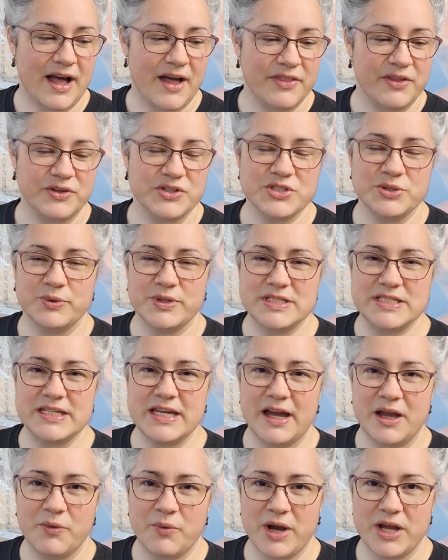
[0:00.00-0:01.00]
they'll do a
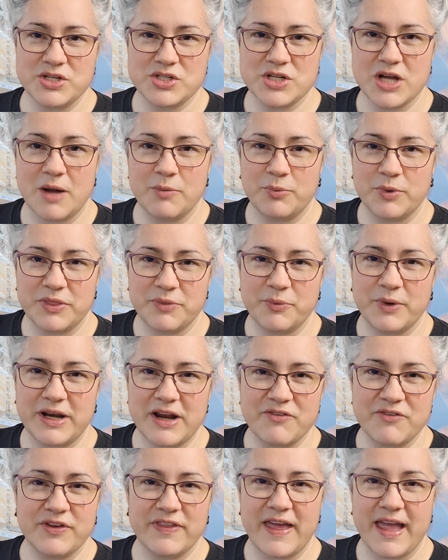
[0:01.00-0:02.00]
DIY job with
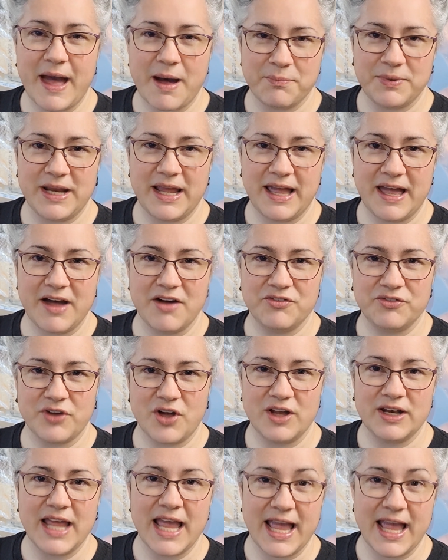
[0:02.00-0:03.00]
whatever they happen to have
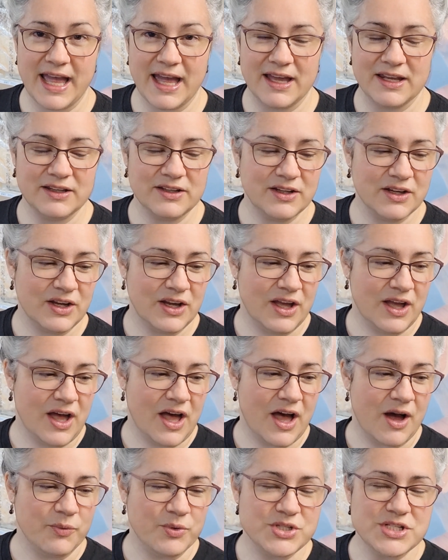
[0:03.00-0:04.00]
on hand,
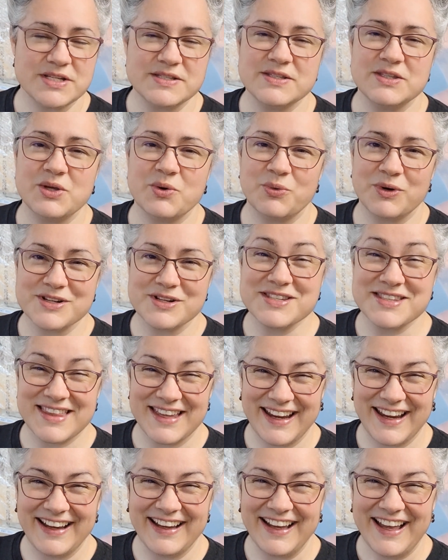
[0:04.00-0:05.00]
which isn't the worst
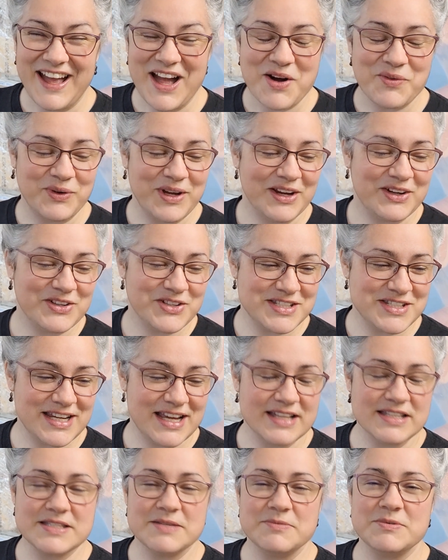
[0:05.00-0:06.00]
thing. We
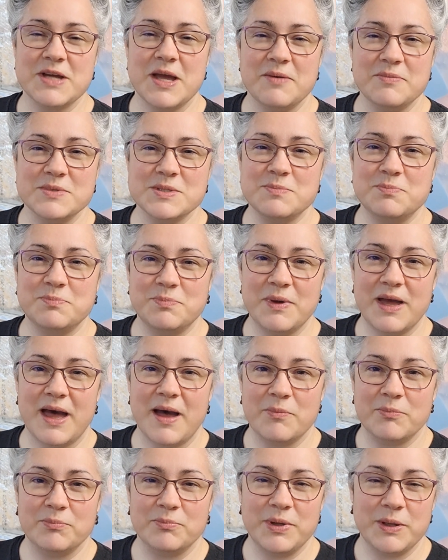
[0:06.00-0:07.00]
understand sometimes
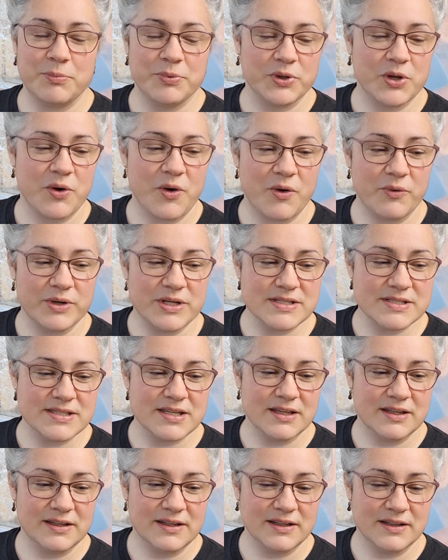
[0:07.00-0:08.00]
people don't always
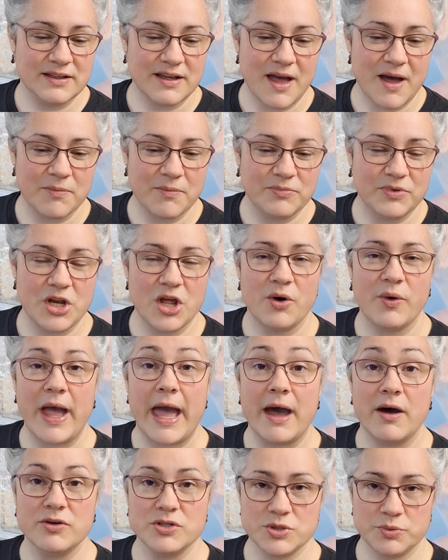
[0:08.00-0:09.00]
know
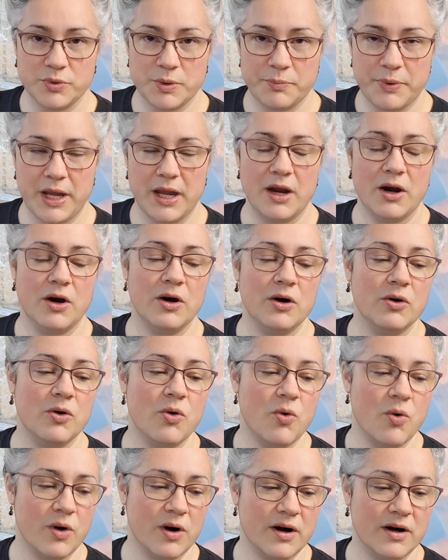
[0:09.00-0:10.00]
how to repair
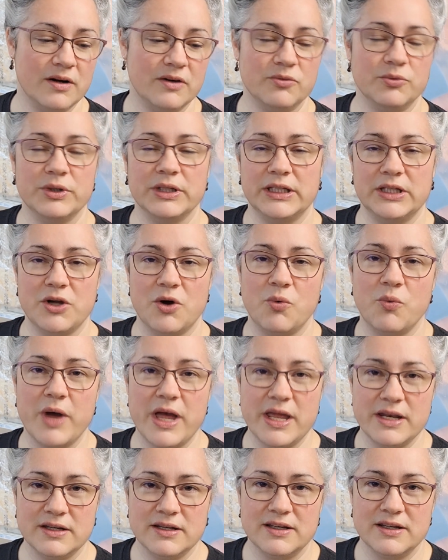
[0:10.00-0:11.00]
or really know
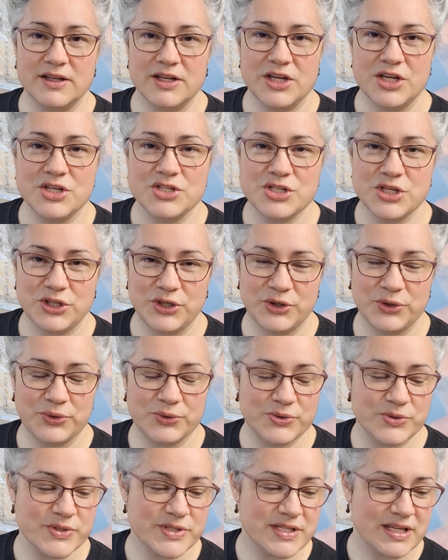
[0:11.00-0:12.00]
what to
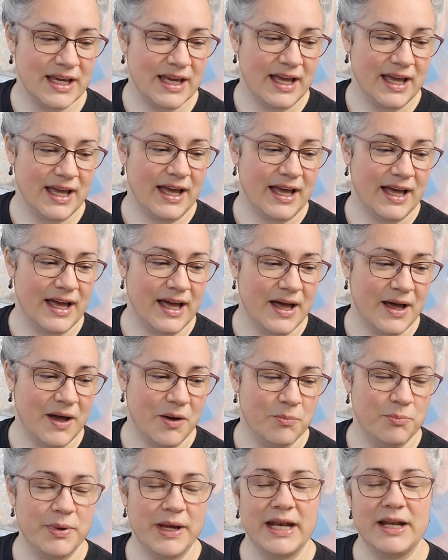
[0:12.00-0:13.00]
use.
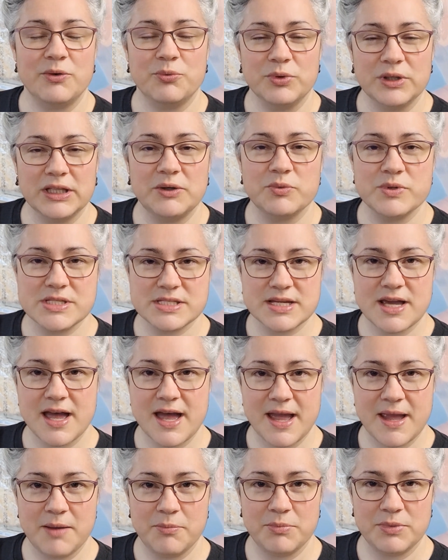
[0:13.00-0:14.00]
But it really was
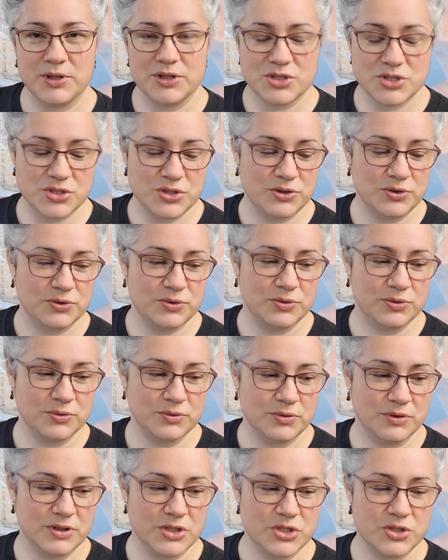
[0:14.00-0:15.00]
time
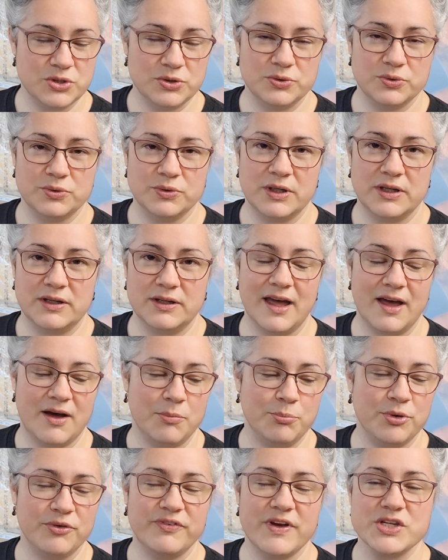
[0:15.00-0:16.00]
to do
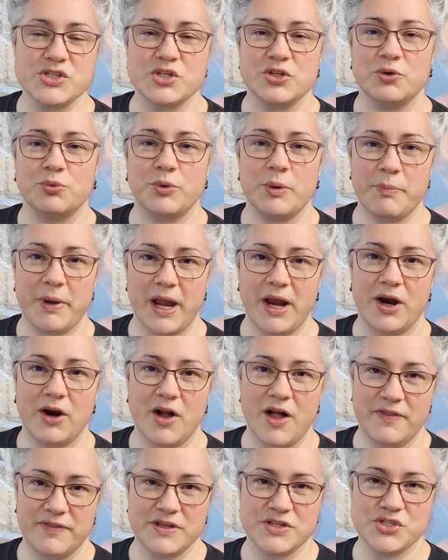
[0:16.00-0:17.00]
professional repair
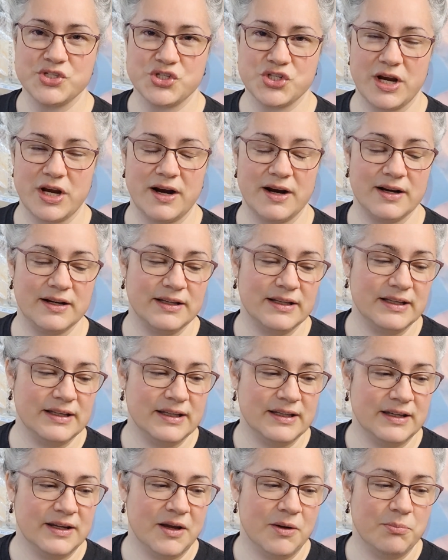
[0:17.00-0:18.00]
on this chair
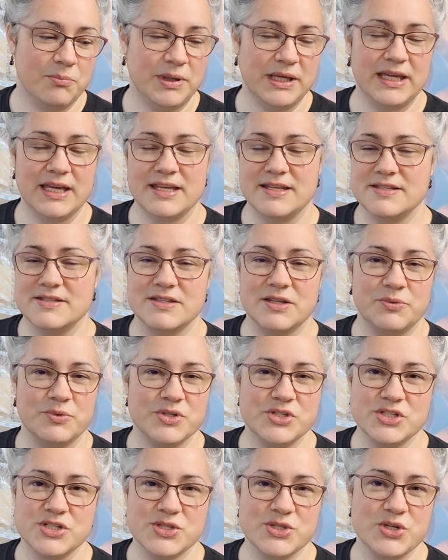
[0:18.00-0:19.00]
because there was
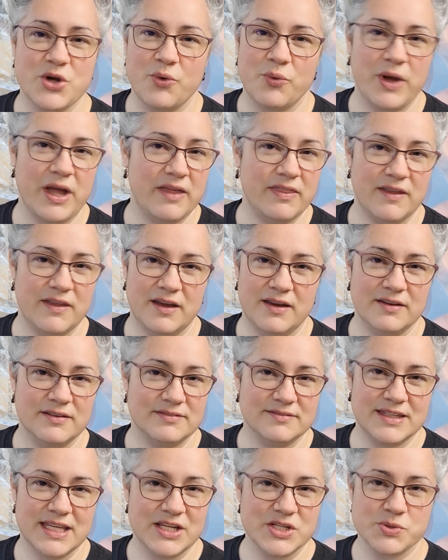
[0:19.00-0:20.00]
just no way that
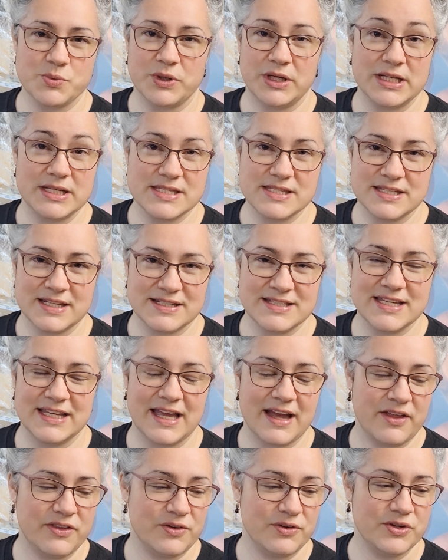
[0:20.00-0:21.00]
things were going to stick
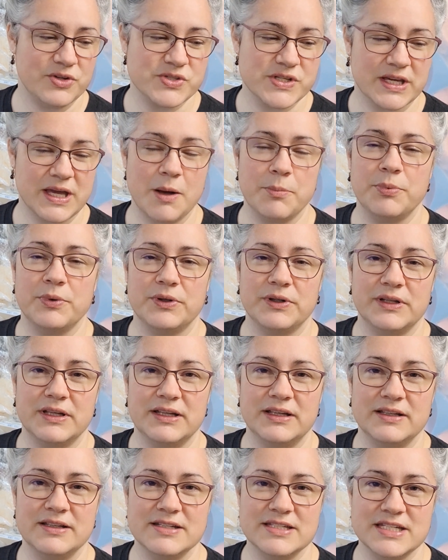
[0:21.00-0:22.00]
together. There's a couple
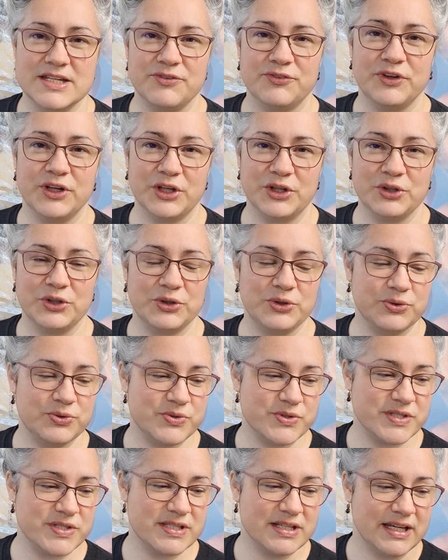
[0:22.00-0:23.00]
different
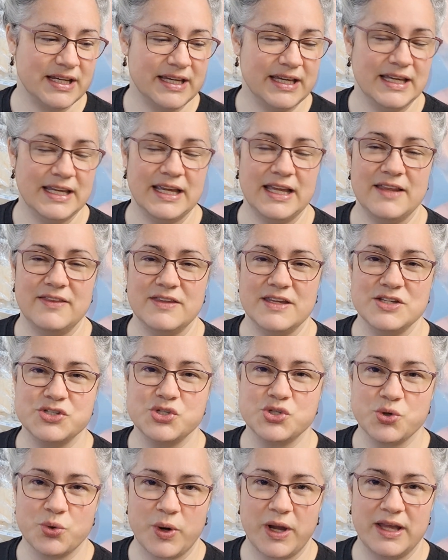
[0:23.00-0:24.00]
glues in these
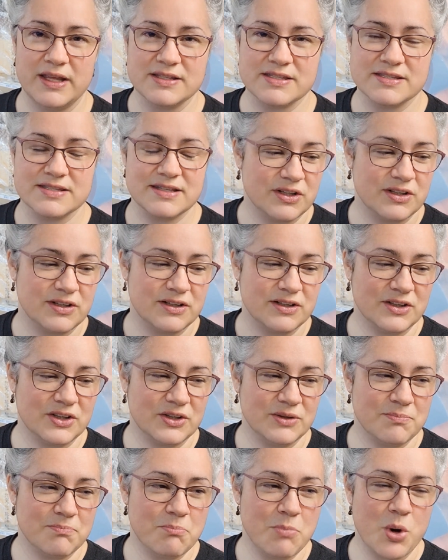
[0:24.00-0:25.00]
joints.
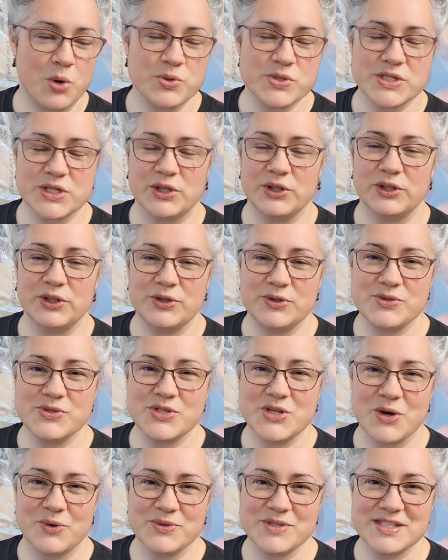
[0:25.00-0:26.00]
Most glues
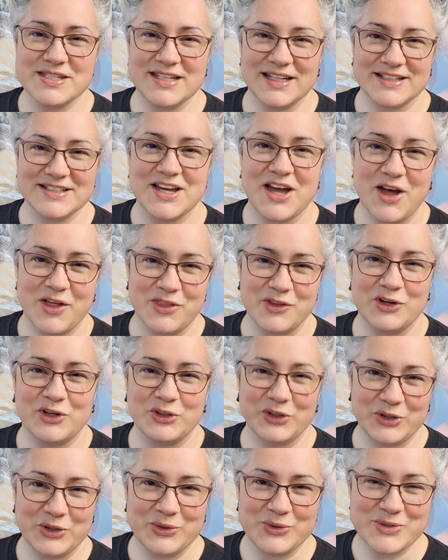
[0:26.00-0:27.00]
don't stick to other
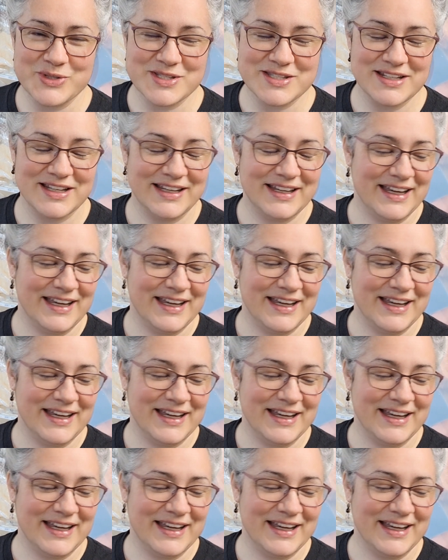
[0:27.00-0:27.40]
glues,